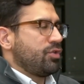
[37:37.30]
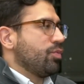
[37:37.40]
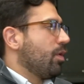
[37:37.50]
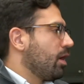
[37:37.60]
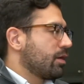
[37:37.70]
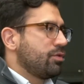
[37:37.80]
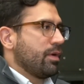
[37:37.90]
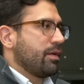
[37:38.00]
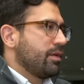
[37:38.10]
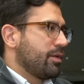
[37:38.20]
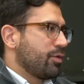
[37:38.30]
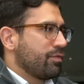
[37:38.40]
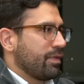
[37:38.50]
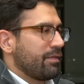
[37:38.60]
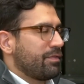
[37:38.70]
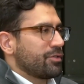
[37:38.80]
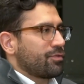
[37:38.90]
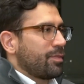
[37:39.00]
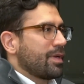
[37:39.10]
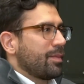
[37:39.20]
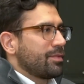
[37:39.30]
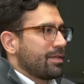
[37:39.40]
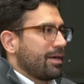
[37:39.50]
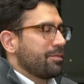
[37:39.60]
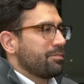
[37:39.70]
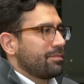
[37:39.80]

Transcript: Do you walk? Do you, you fly fish from time to time?